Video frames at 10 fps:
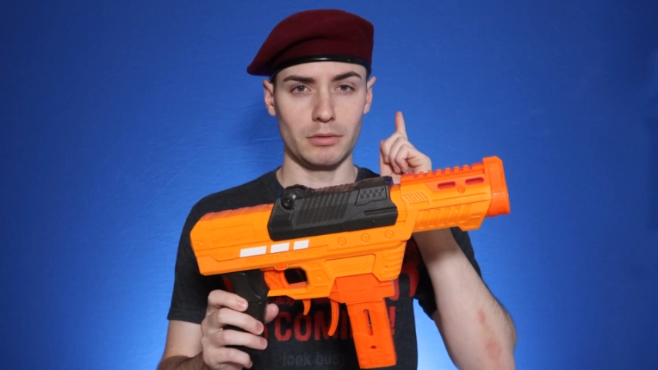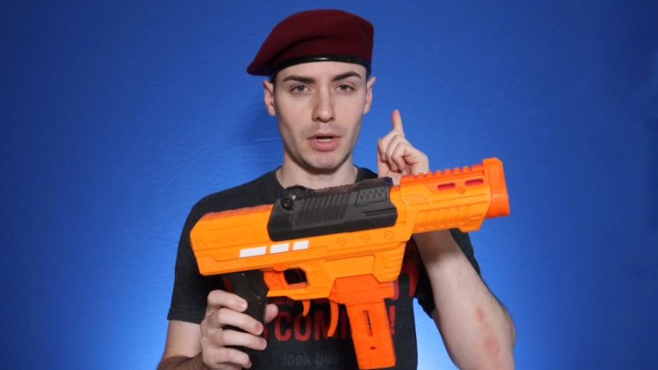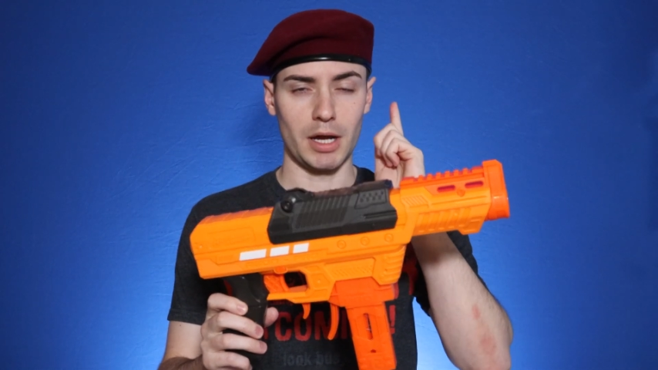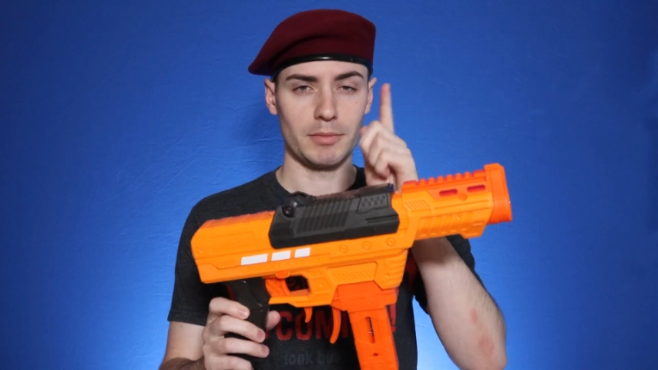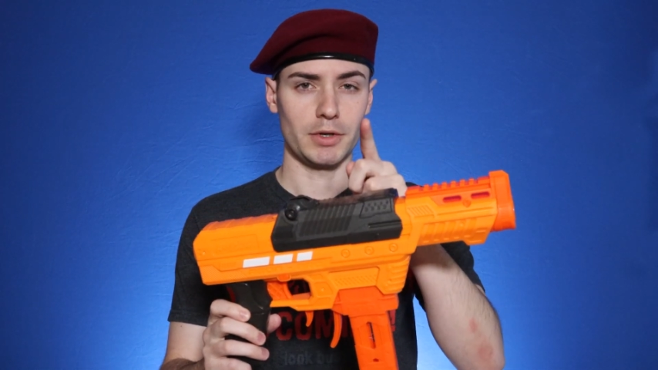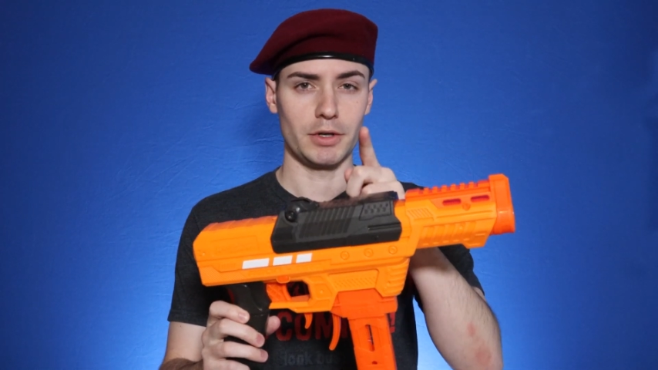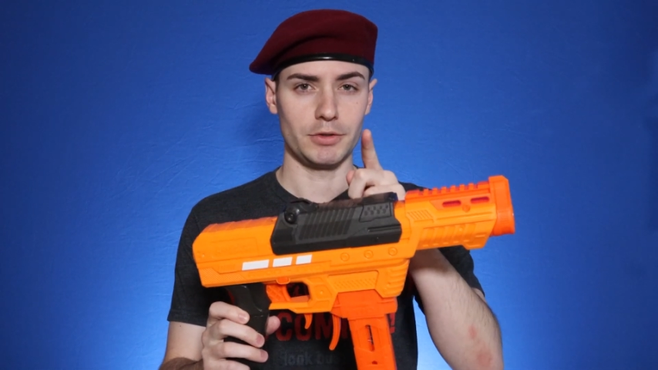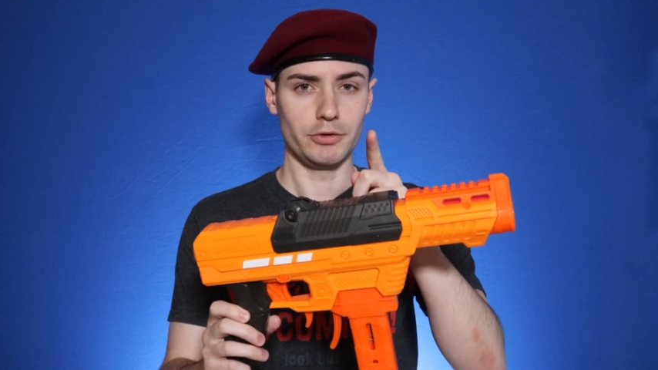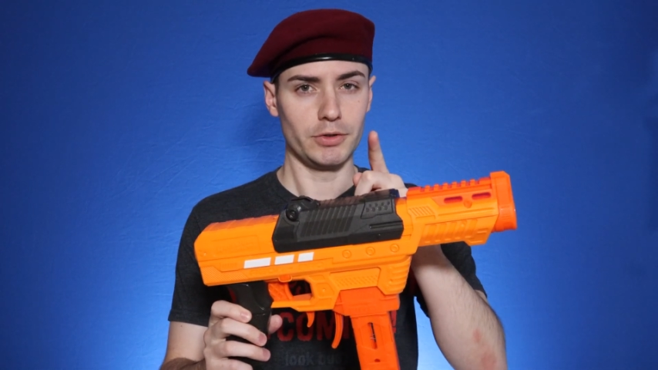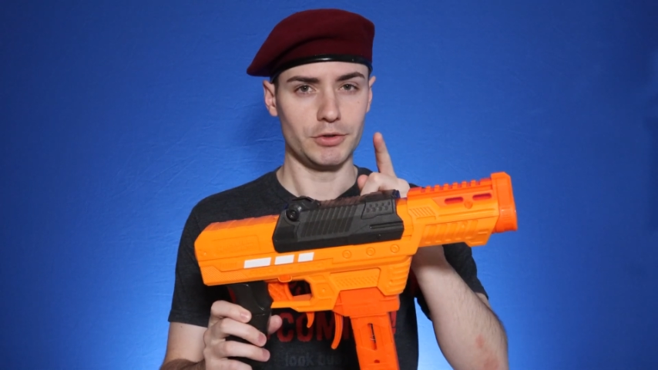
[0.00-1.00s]
I'm going to
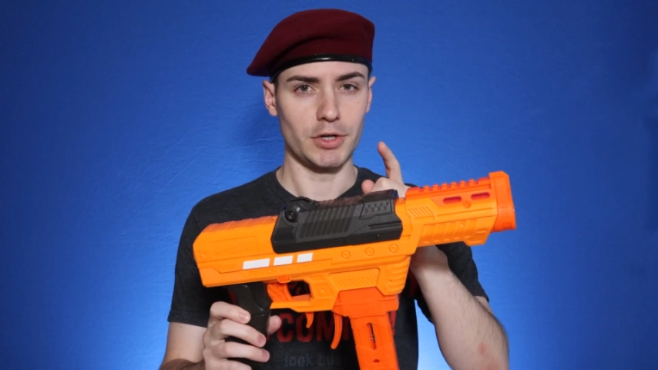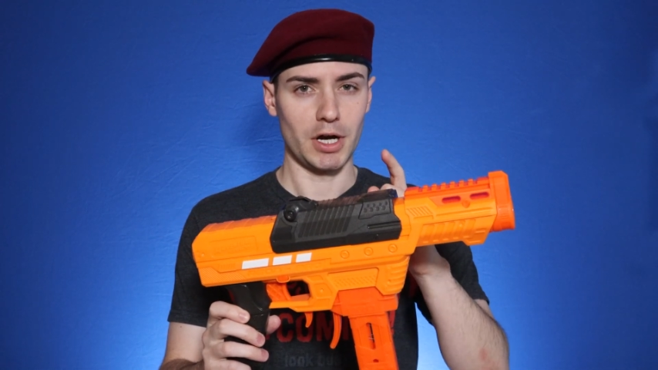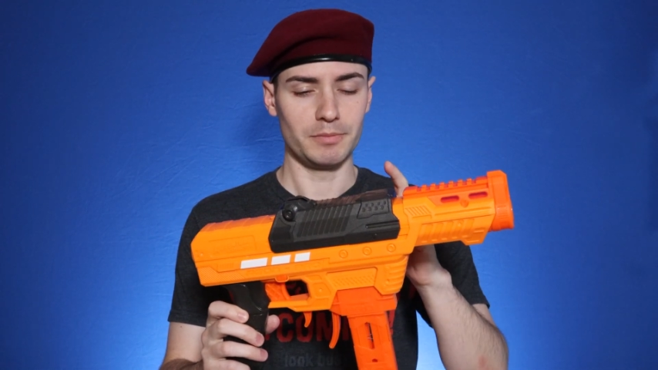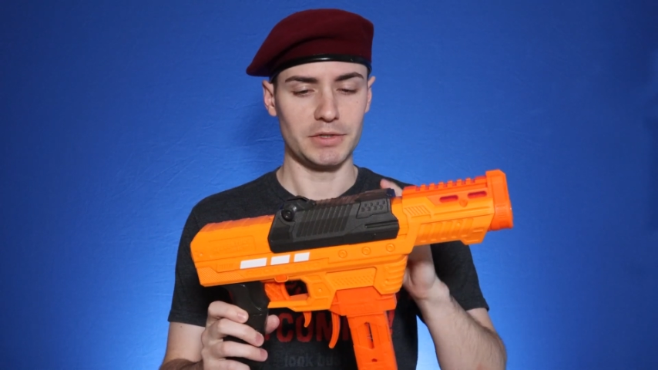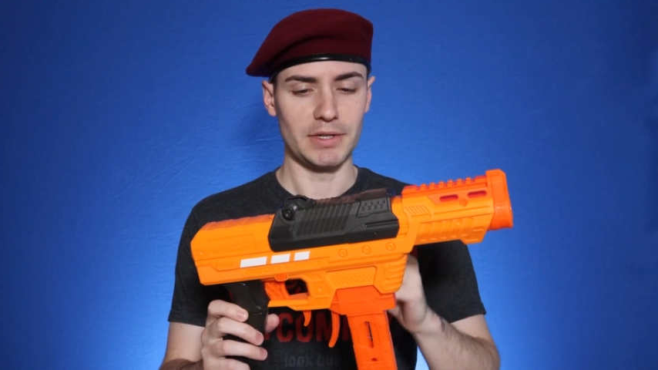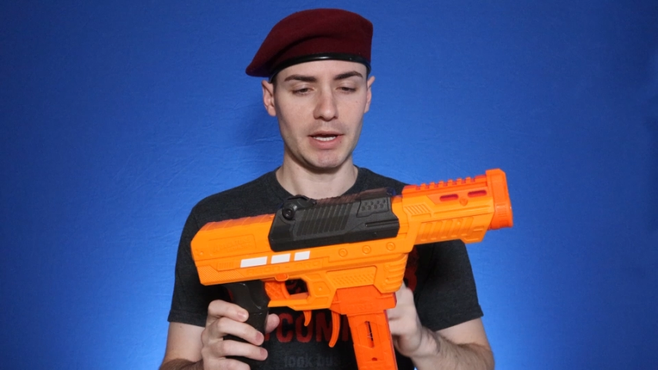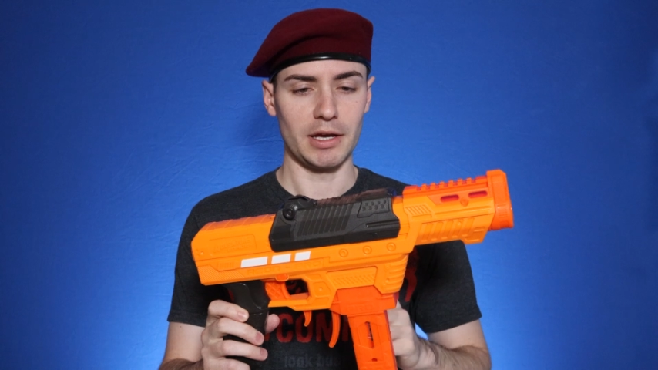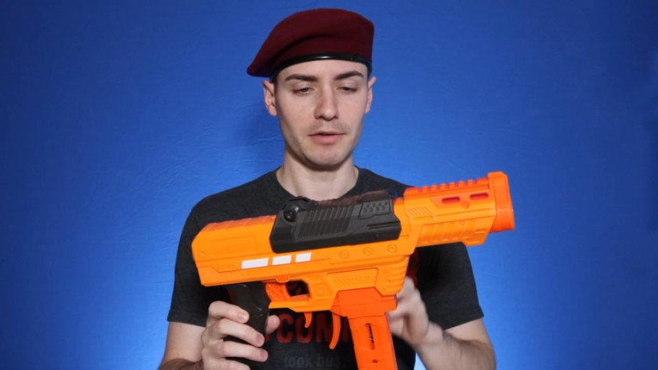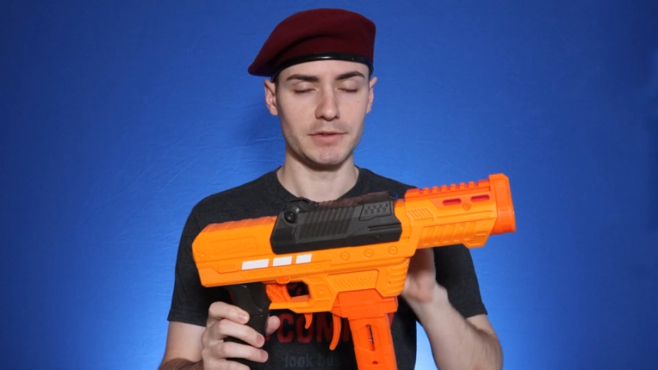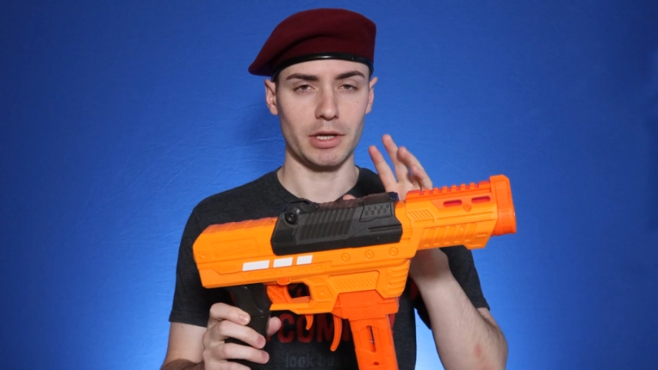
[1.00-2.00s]
do the job
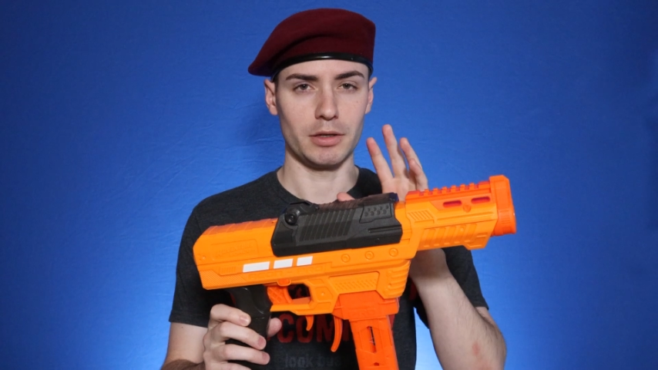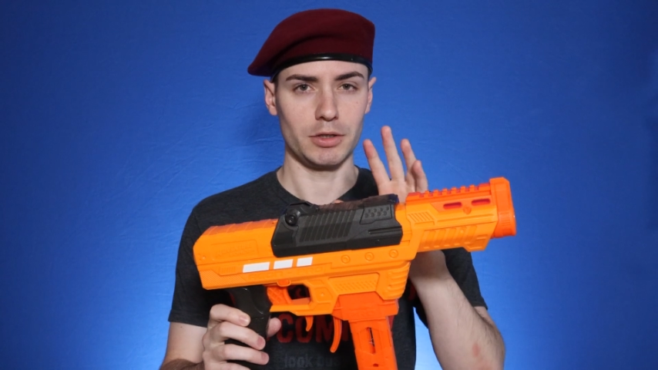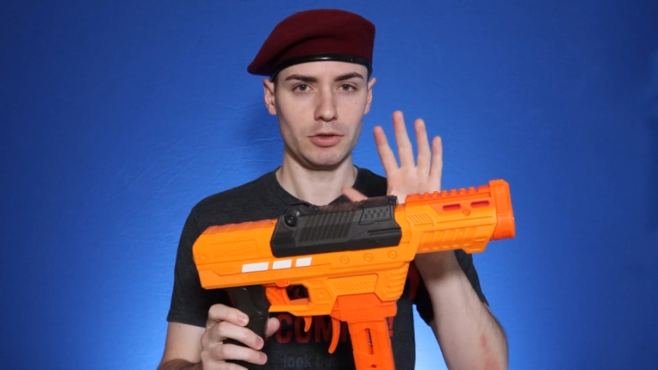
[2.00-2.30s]
today of telling